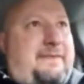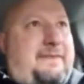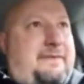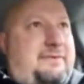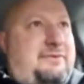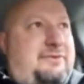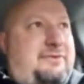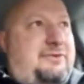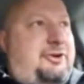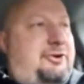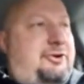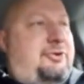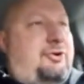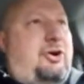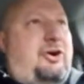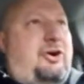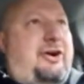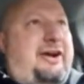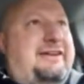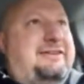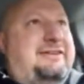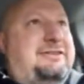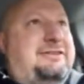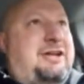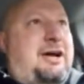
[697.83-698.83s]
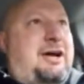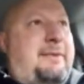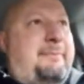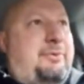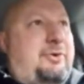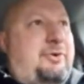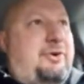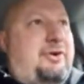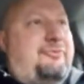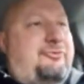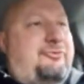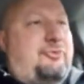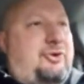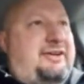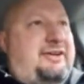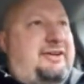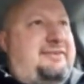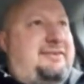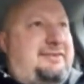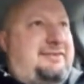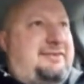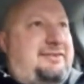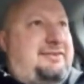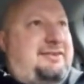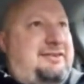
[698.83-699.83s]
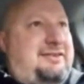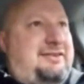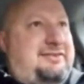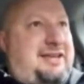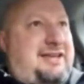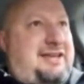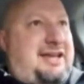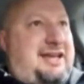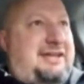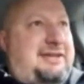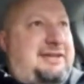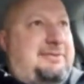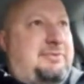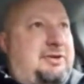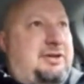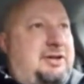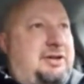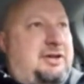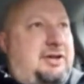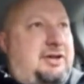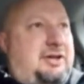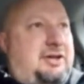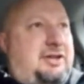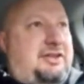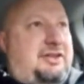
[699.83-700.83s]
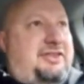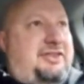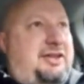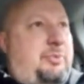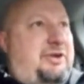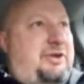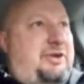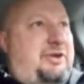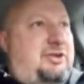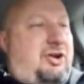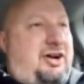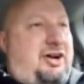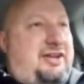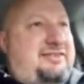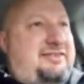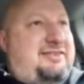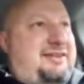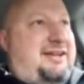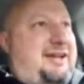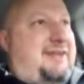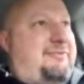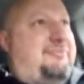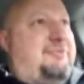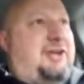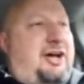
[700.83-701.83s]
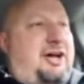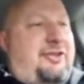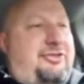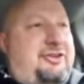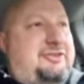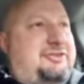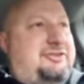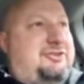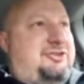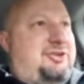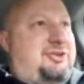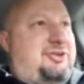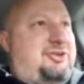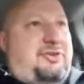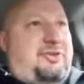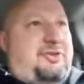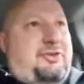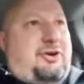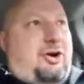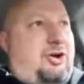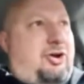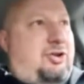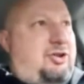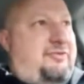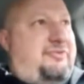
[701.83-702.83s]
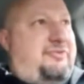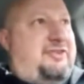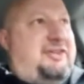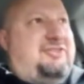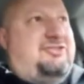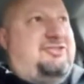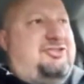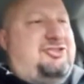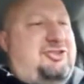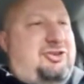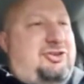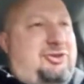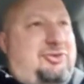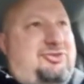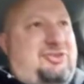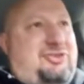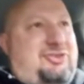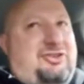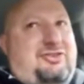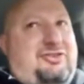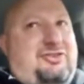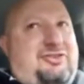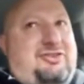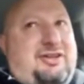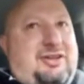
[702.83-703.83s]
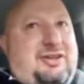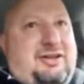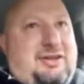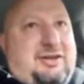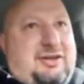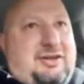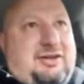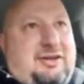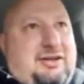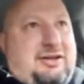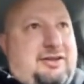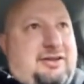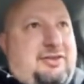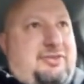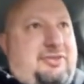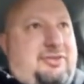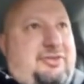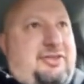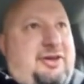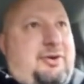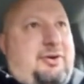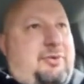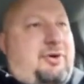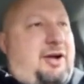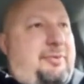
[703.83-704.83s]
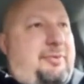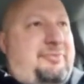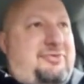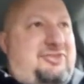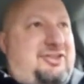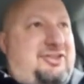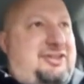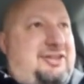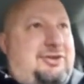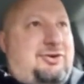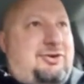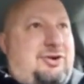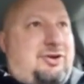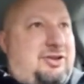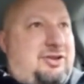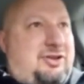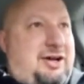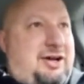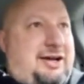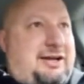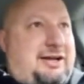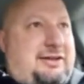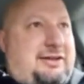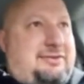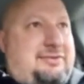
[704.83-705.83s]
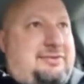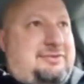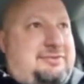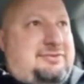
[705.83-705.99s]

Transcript: There are a number of reasons in this game that we lost that have nothing to do with all of the excuses that I'm seeing online.